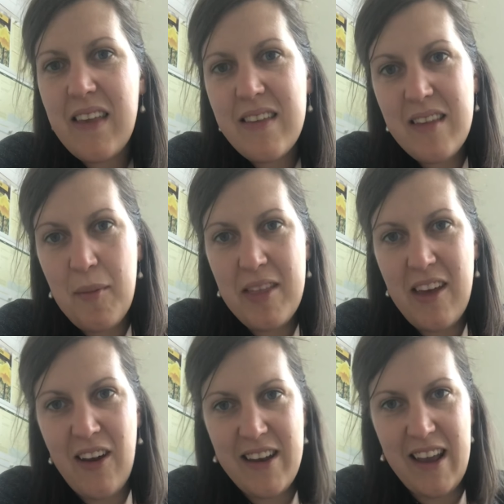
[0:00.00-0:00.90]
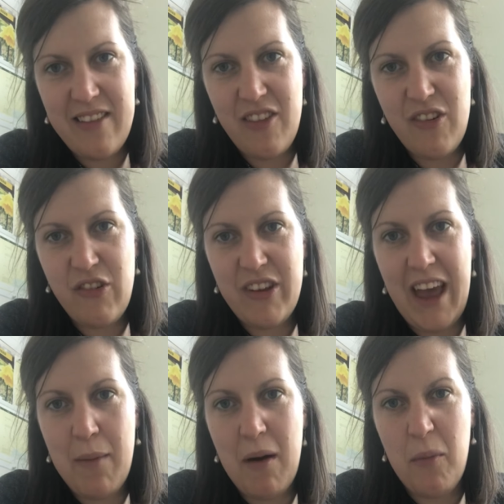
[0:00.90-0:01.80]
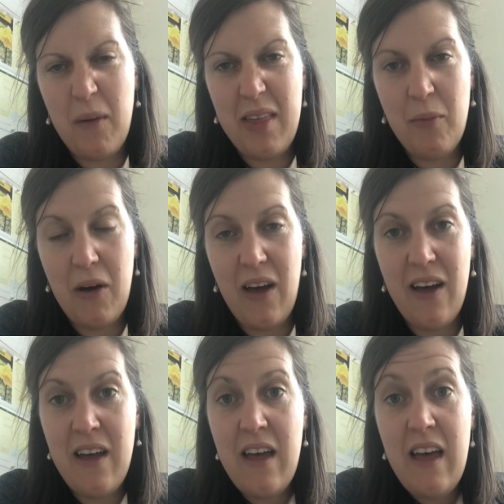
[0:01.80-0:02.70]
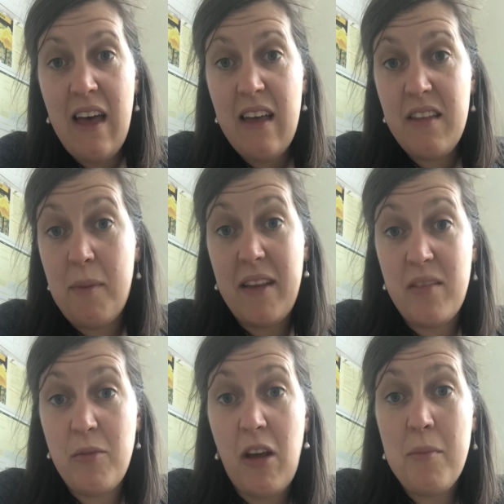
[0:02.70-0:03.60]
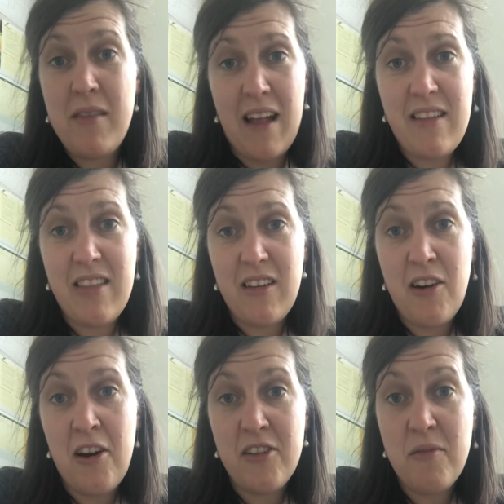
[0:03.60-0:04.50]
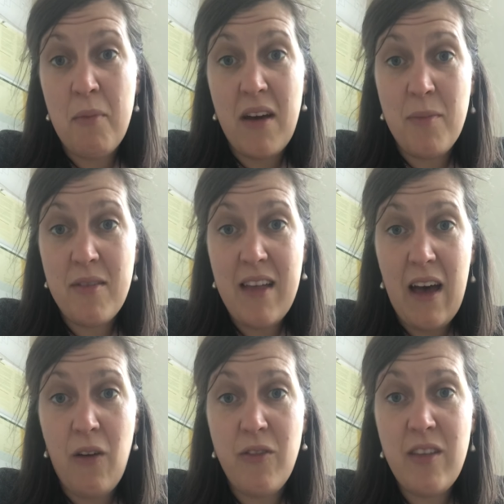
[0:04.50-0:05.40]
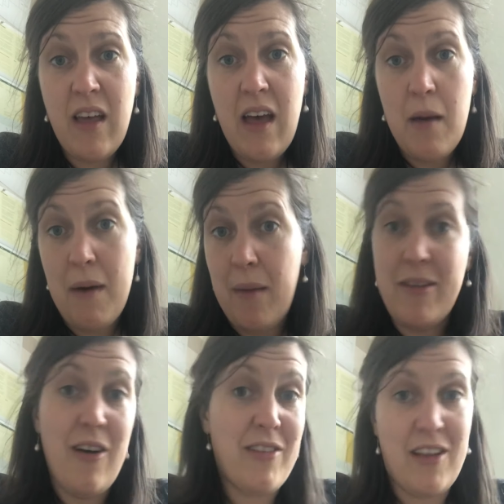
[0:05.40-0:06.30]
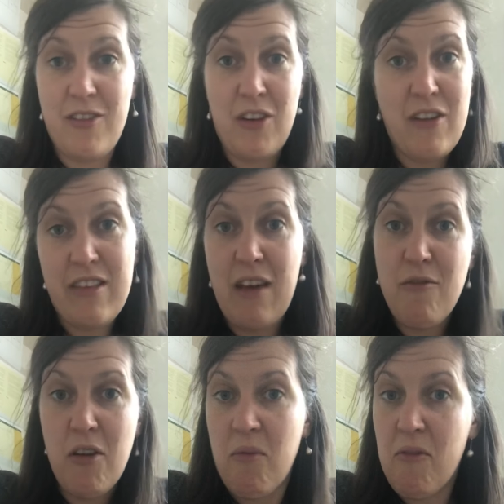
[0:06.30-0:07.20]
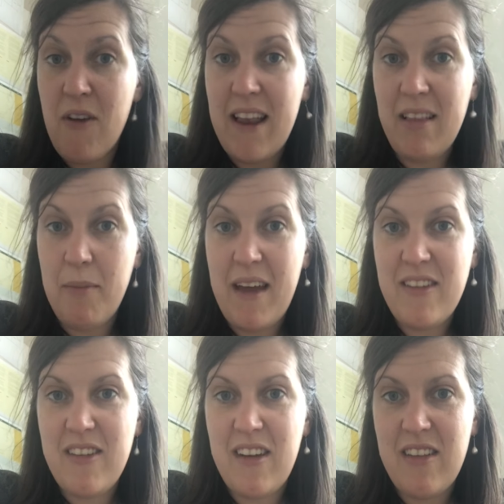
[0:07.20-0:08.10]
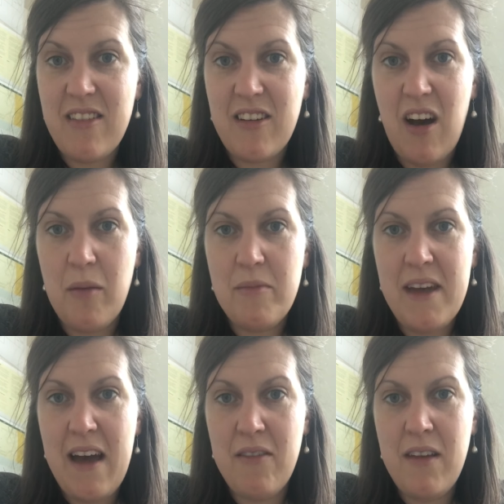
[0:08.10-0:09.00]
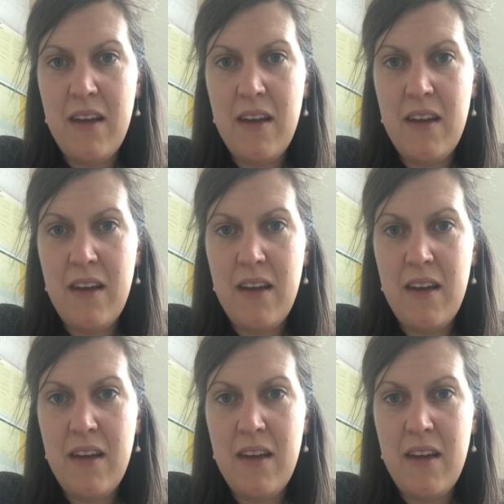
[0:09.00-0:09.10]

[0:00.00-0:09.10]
Some of the ideas the children came up with were spending some time sat in the garden by themselves, perhaps asking to go to their room for a little bit to calm down,